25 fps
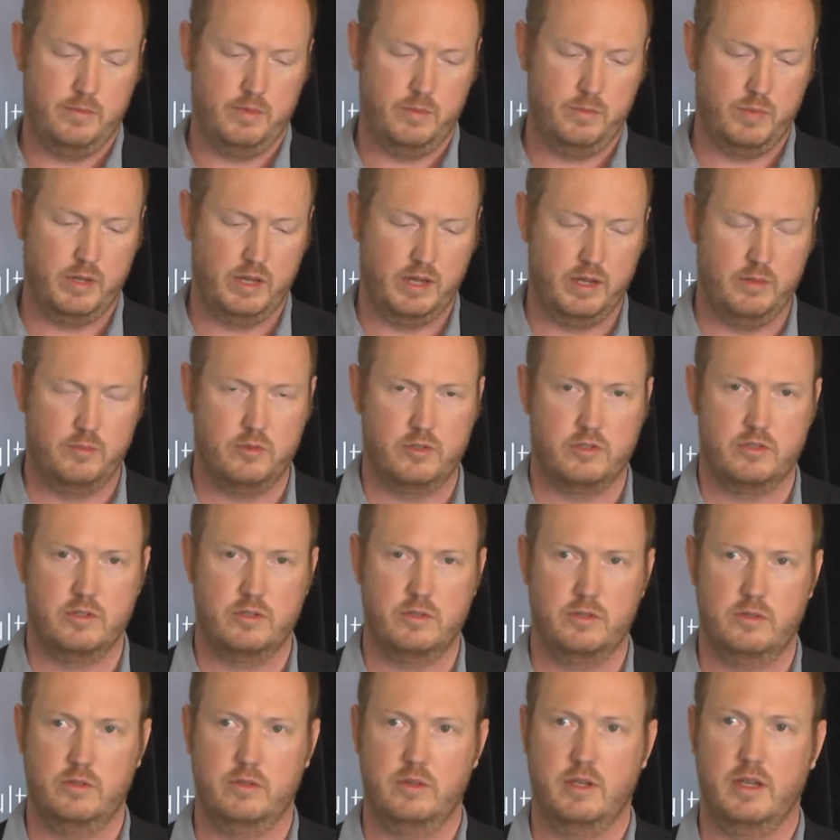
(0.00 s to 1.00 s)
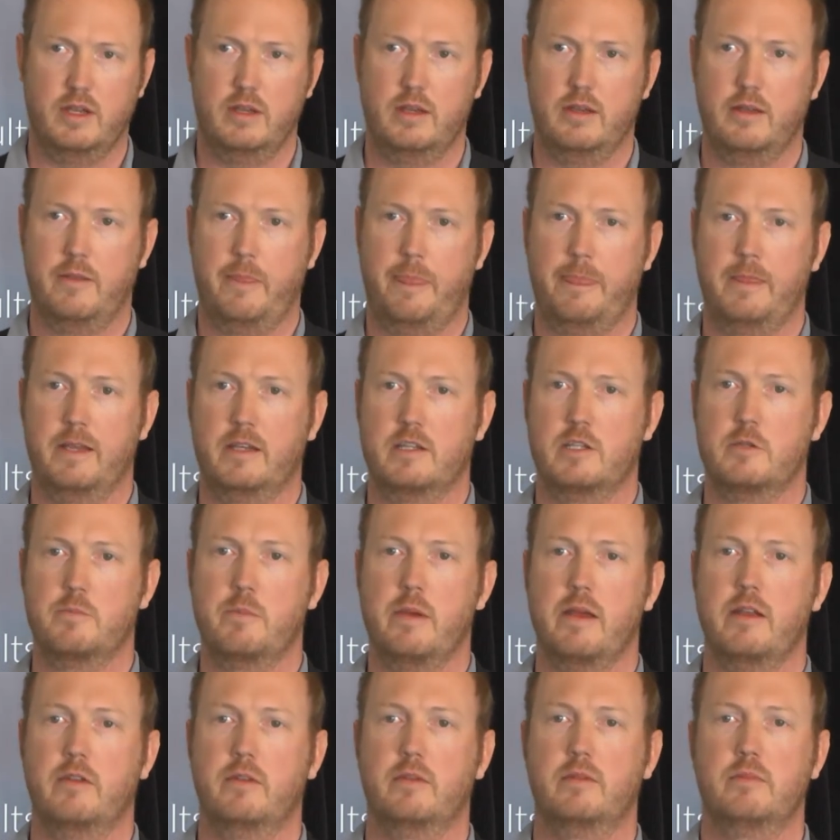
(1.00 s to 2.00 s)
Being able to
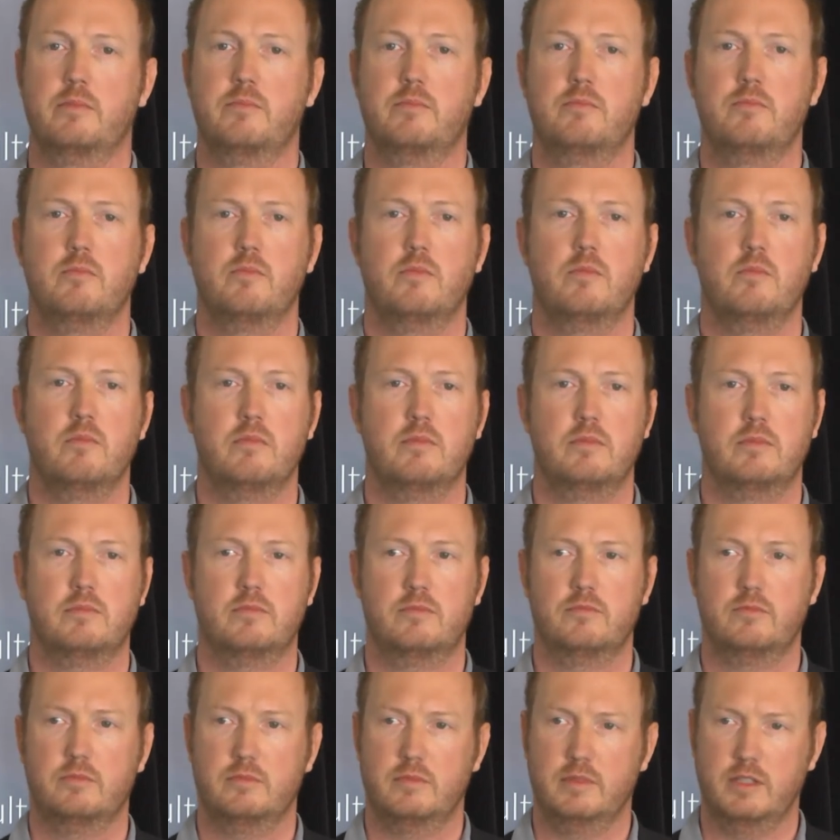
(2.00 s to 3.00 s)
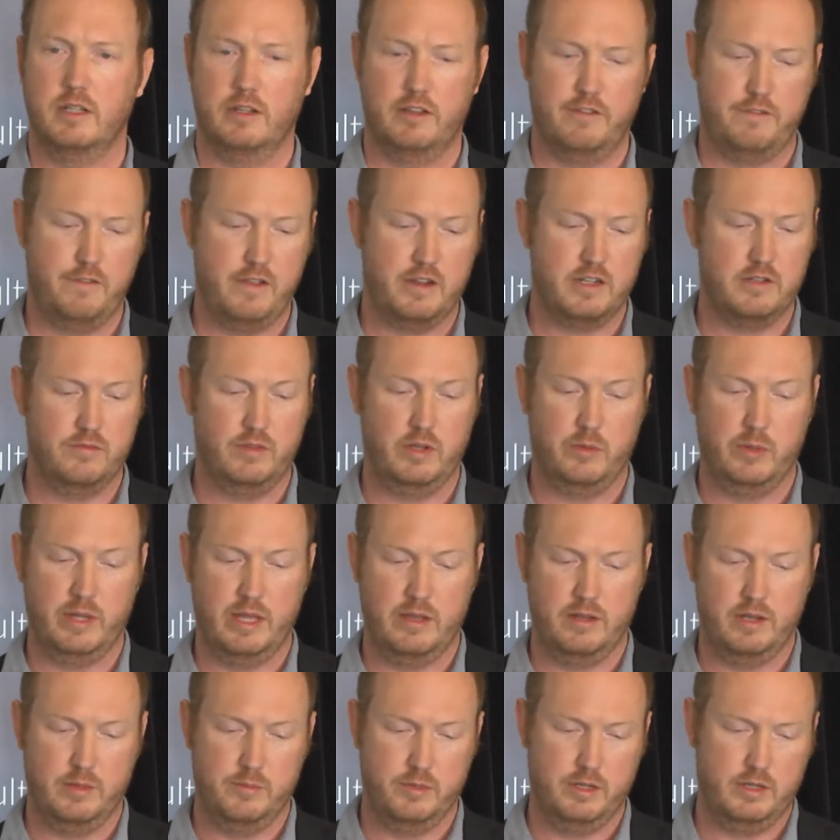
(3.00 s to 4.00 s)
expand, effectively with
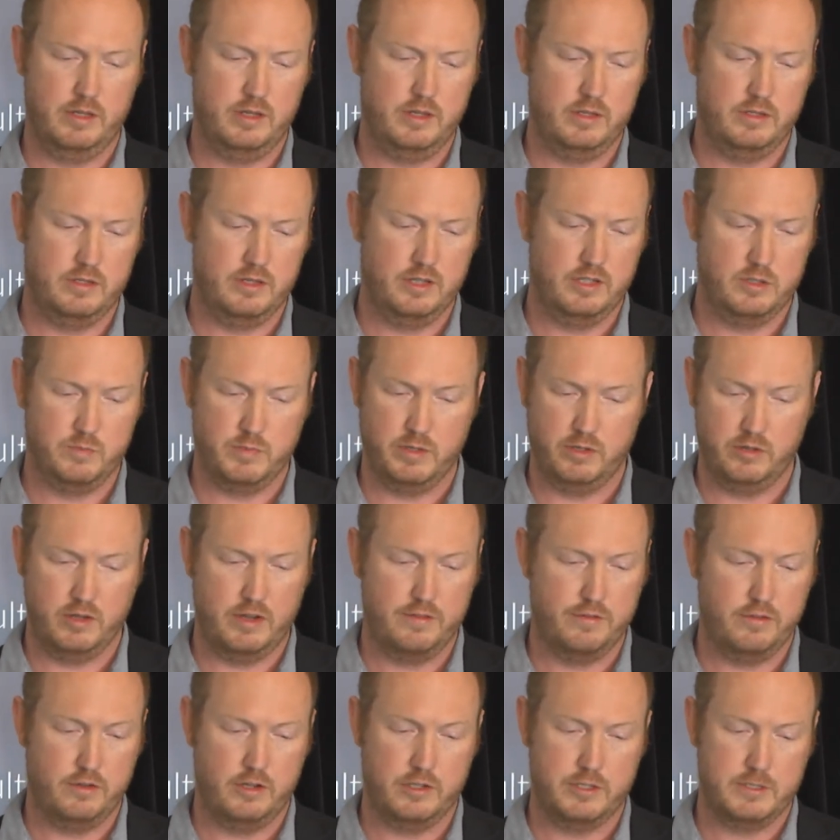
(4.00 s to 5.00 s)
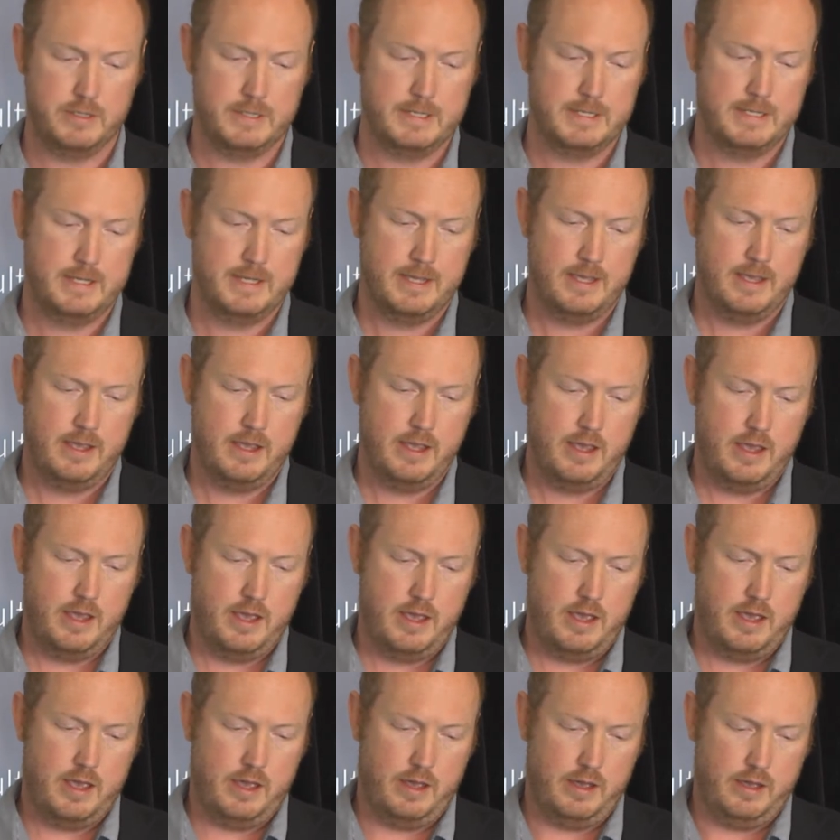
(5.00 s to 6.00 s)
that limit has been great for us.
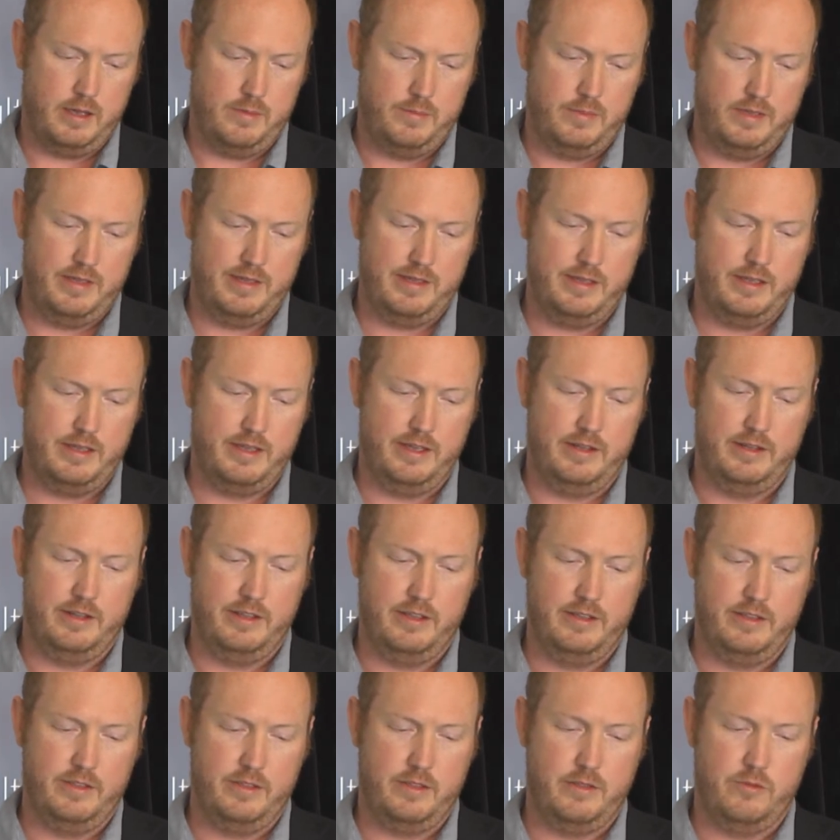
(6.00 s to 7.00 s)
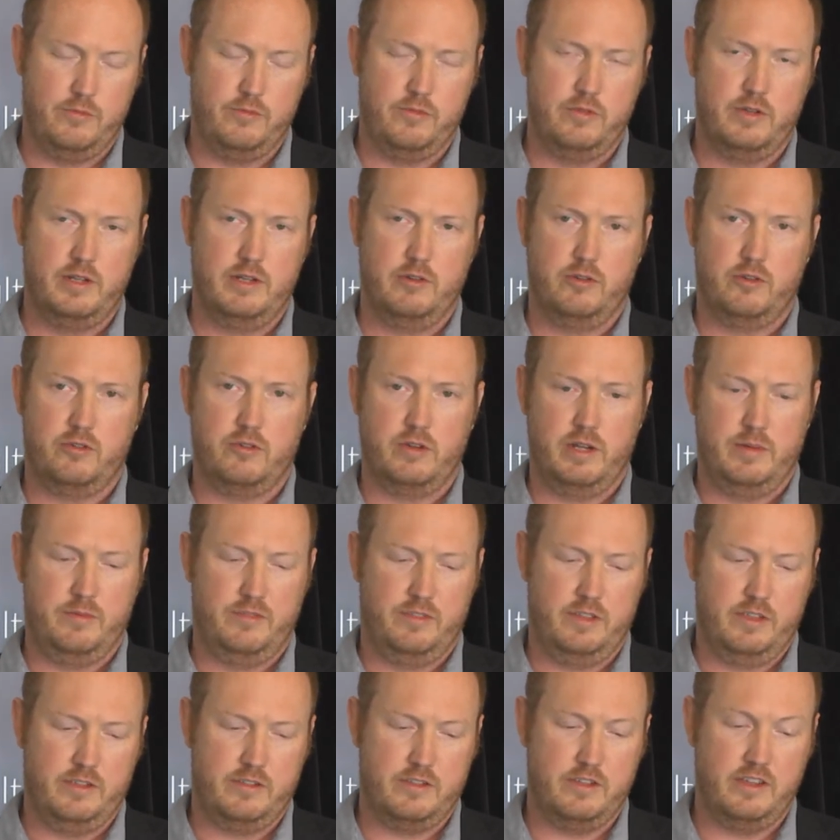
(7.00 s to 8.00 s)
And the real cream of
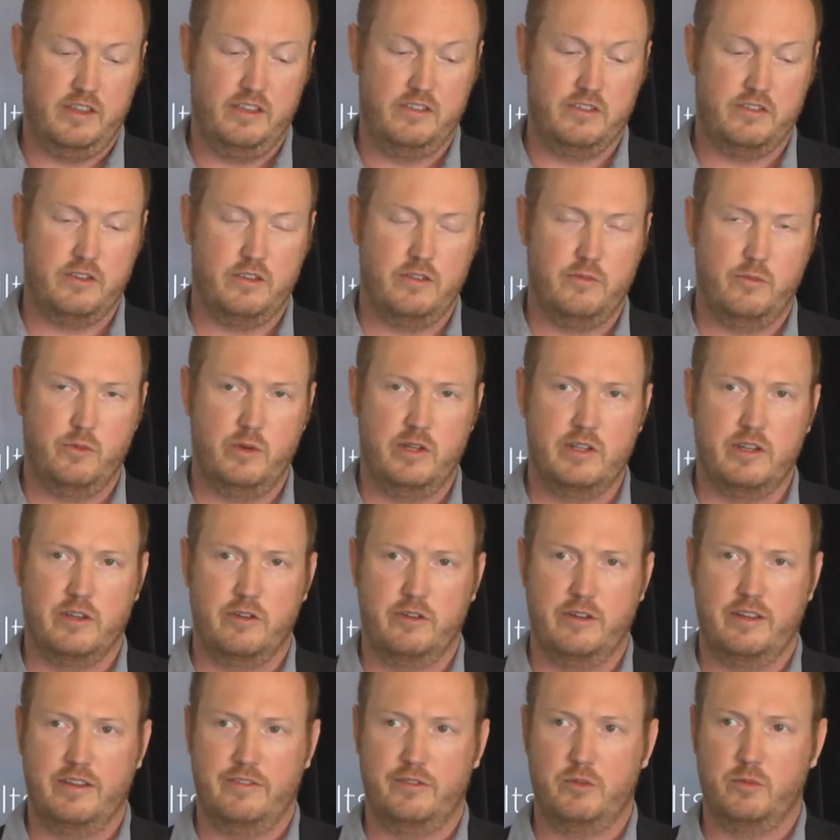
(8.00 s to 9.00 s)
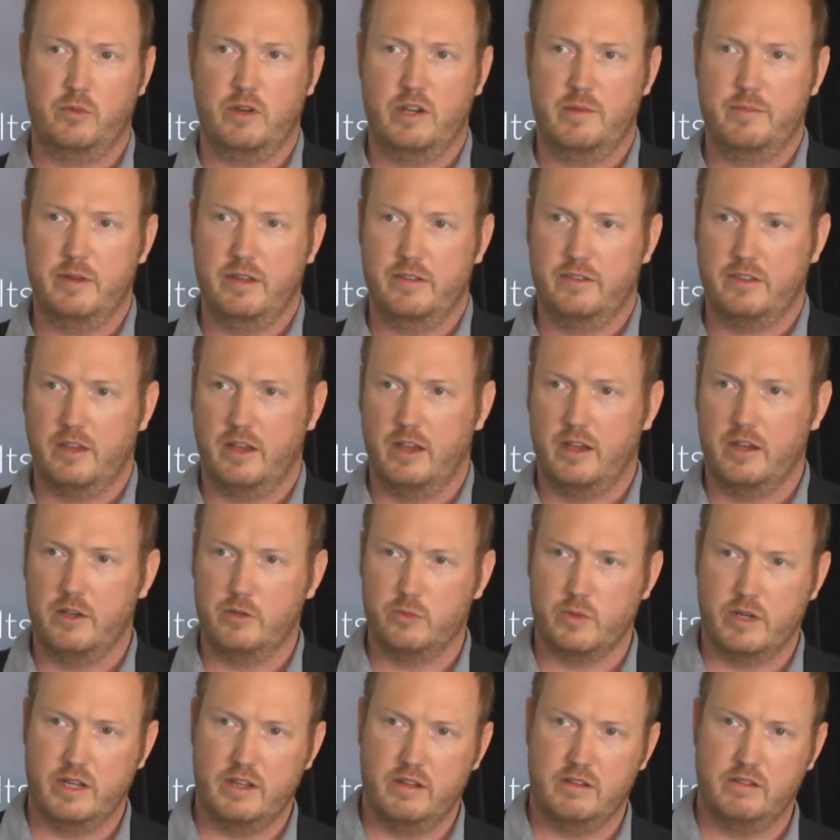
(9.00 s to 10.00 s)
this is we don't have to worry about the
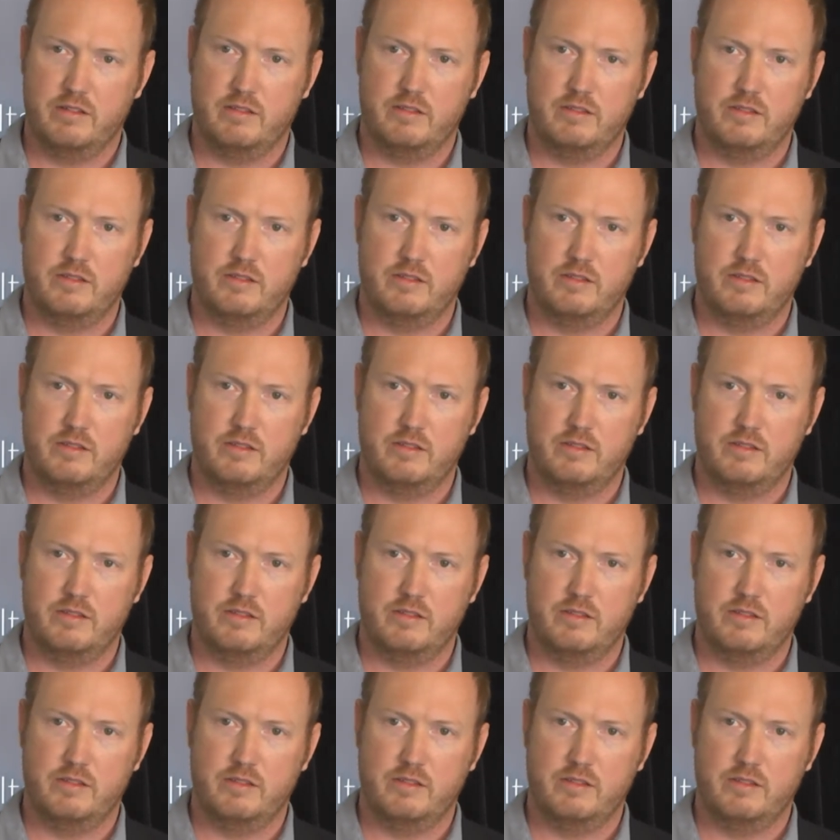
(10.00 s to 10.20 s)
hardware